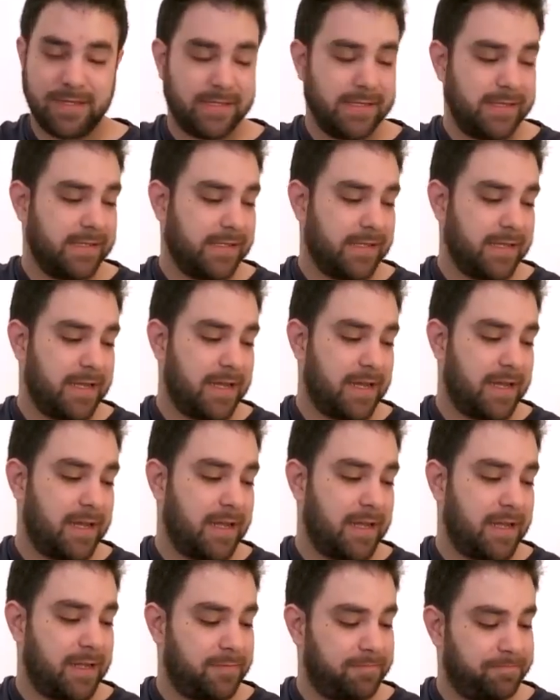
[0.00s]
this is
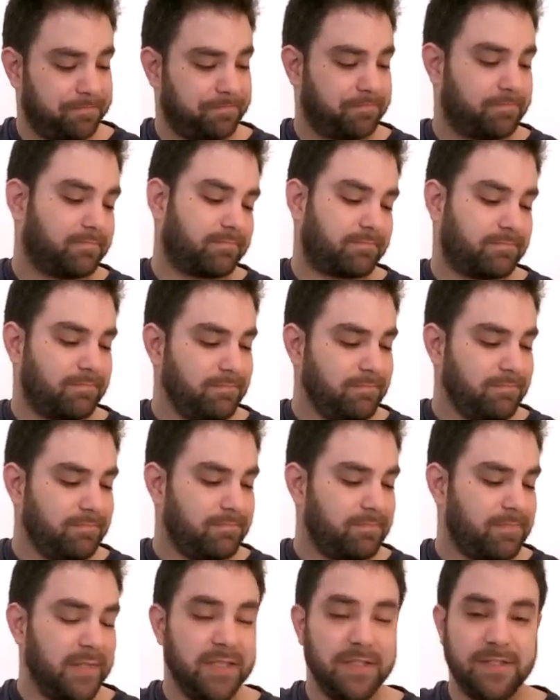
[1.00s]
a
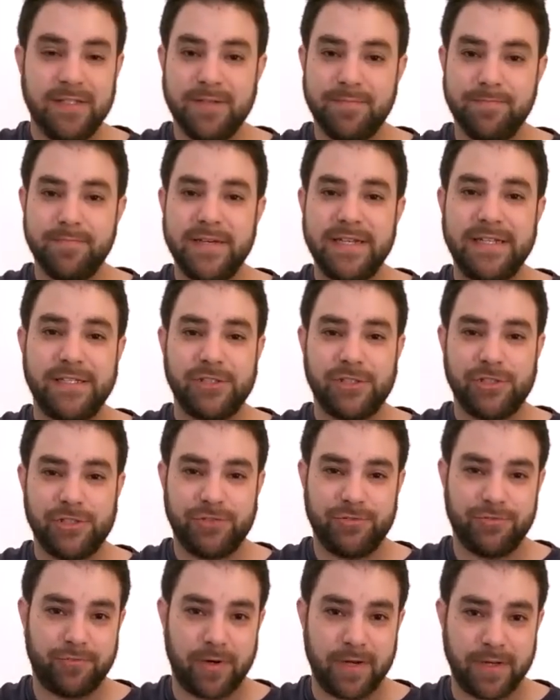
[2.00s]

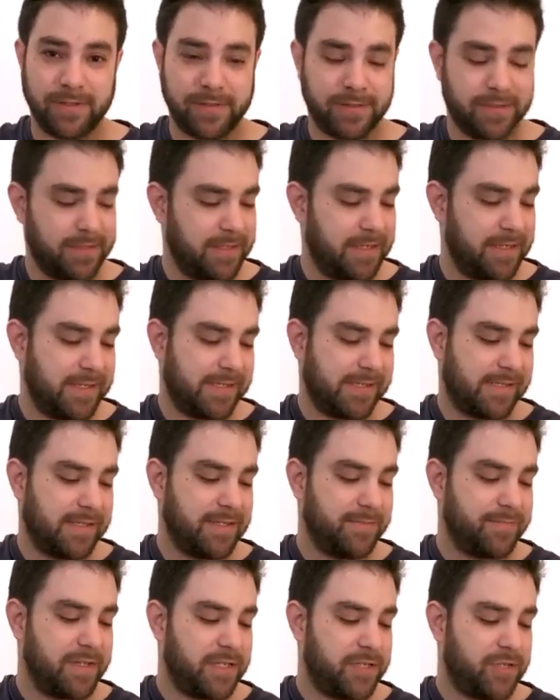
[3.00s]
diminished run. It's a
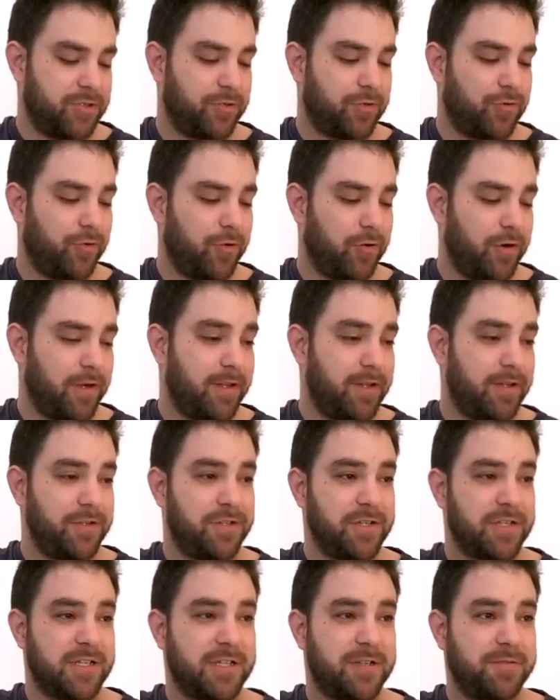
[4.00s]
diminished chord
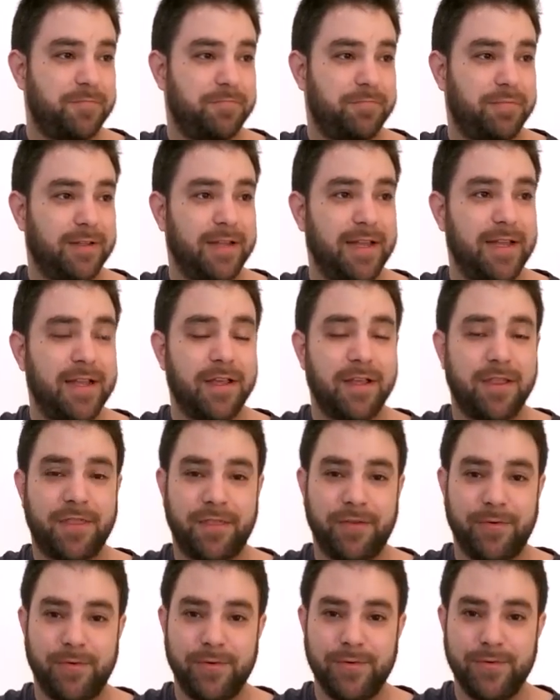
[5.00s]
just playing
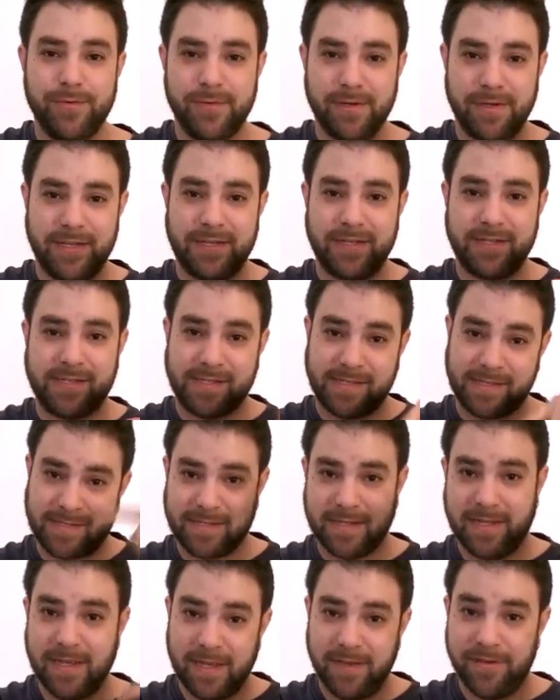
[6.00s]
through
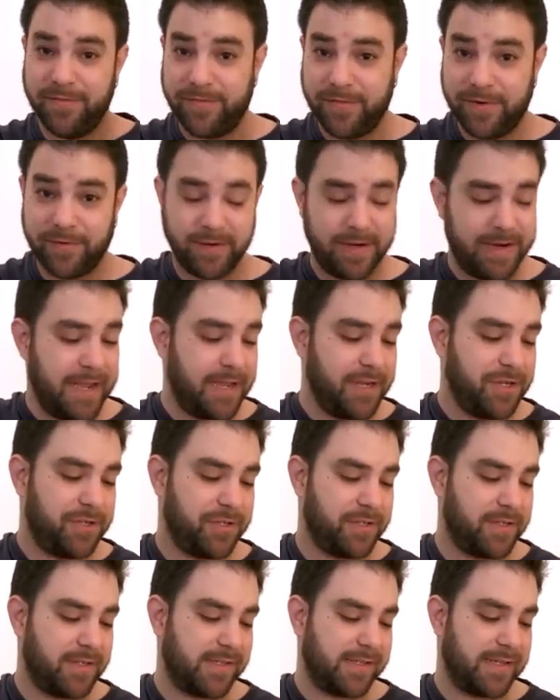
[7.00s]
its
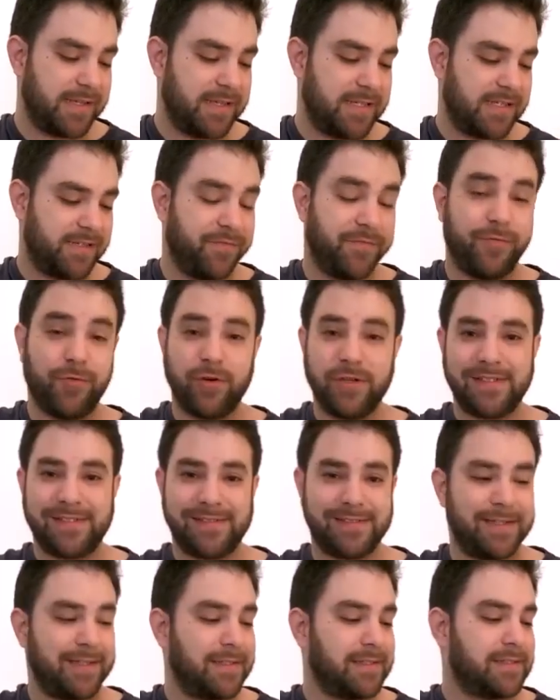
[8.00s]
variations, its
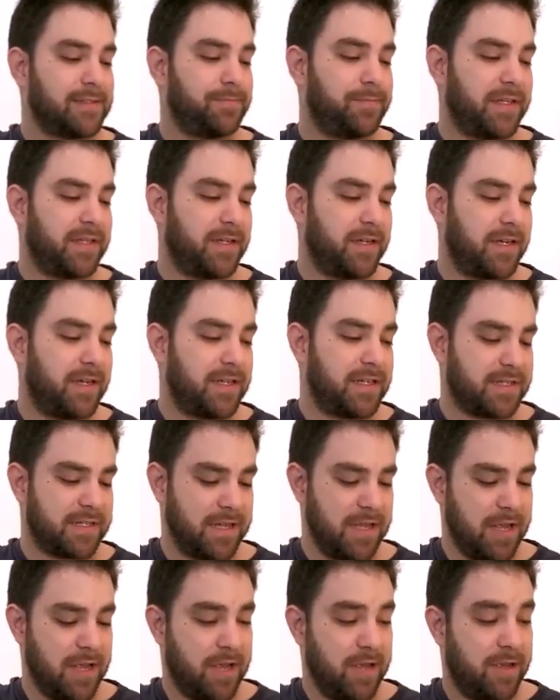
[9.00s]
voicings, because